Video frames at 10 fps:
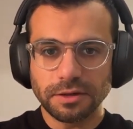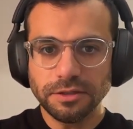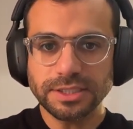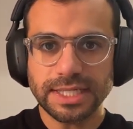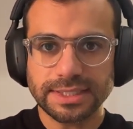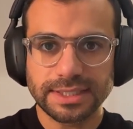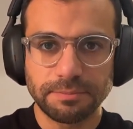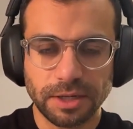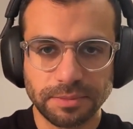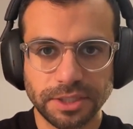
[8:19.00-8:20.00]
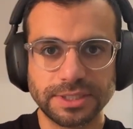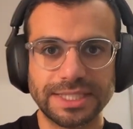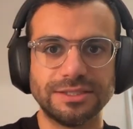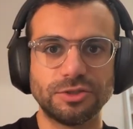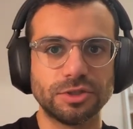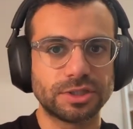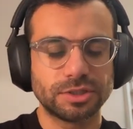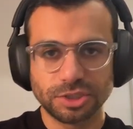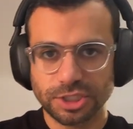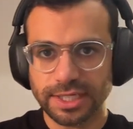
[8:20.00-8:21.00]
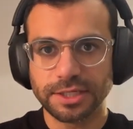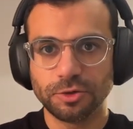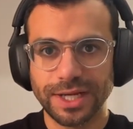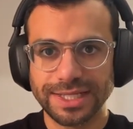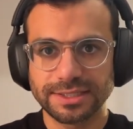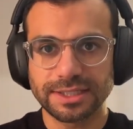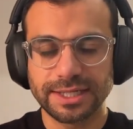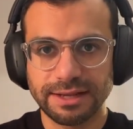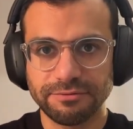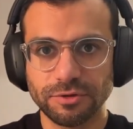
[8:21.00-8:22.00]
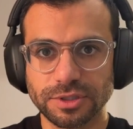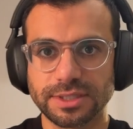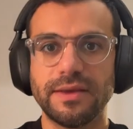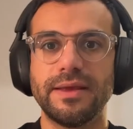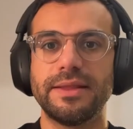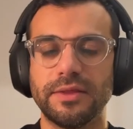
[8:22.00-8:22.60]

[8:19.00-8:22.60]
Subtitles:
Another test that might be used is just checking your insulin levels.